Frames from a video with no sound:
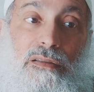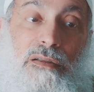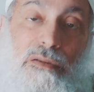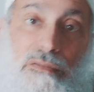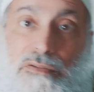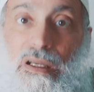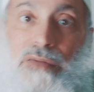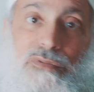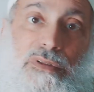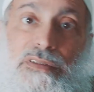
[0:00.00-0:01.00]
you know, you
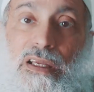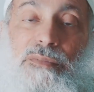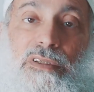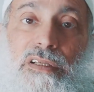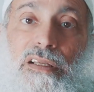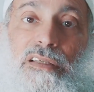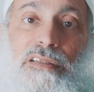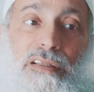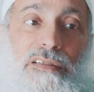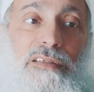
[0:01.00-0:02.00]
have to establish
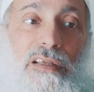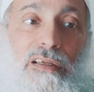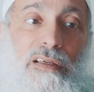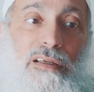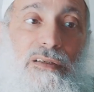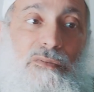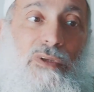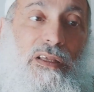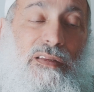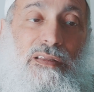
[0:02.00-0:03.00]
relations
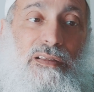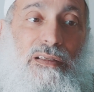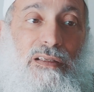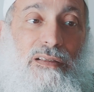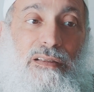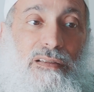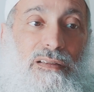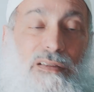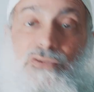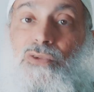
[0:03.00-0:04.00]
with
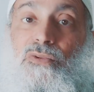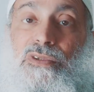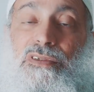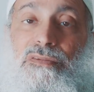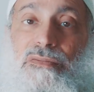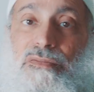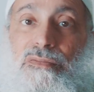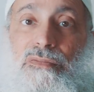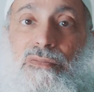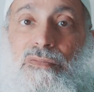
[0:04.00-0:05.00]
the Jews.
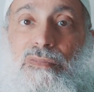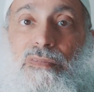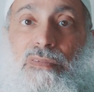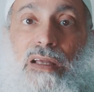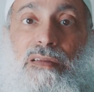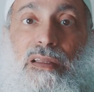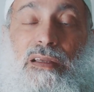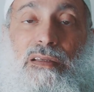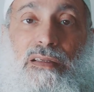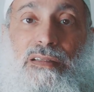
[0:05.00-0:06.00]
And
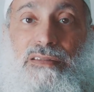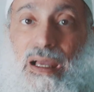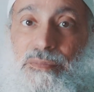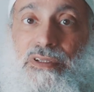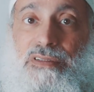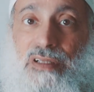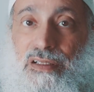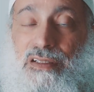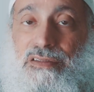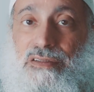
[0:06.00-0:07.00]
they established
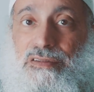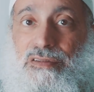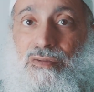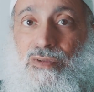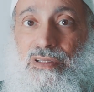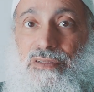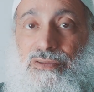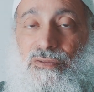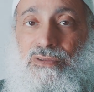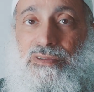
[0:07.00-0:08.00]
relations with the
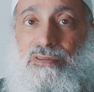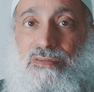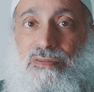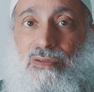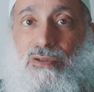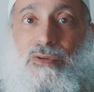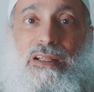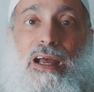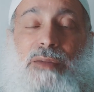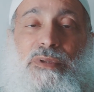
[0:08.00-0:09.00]
Jews. Look
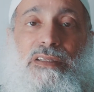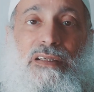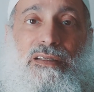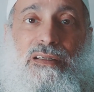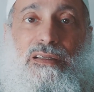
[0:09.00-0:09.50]
what happened.